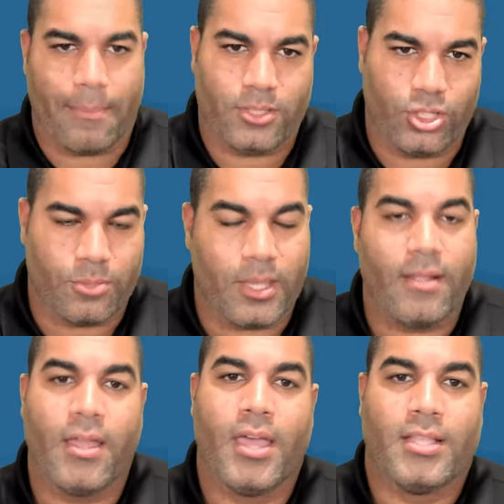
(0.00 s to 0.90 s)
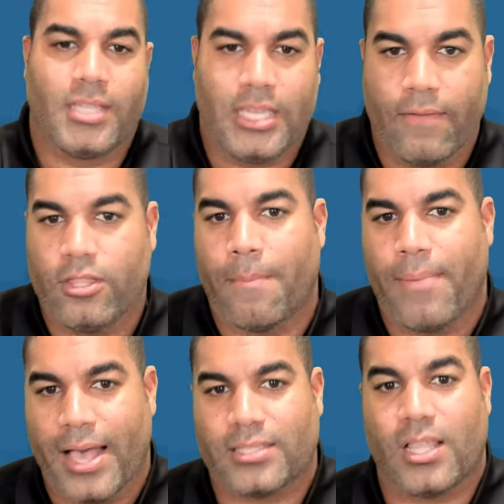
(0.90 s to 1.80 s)
to give you the
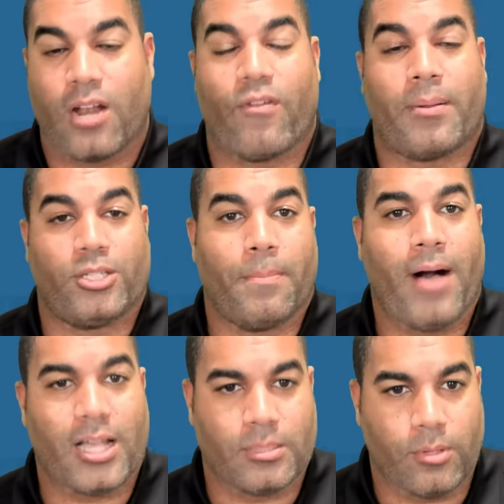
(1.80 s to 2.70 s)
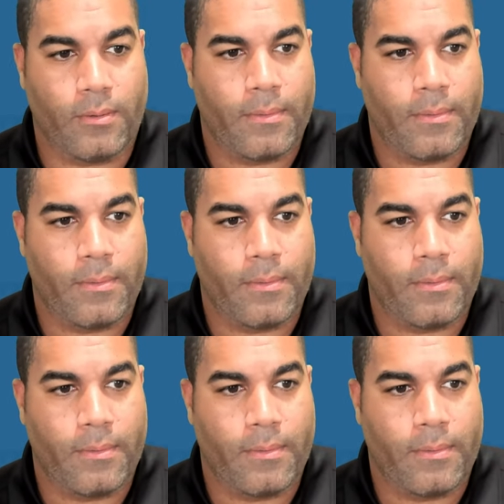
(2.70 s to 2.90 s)
best letter of recommendation possible.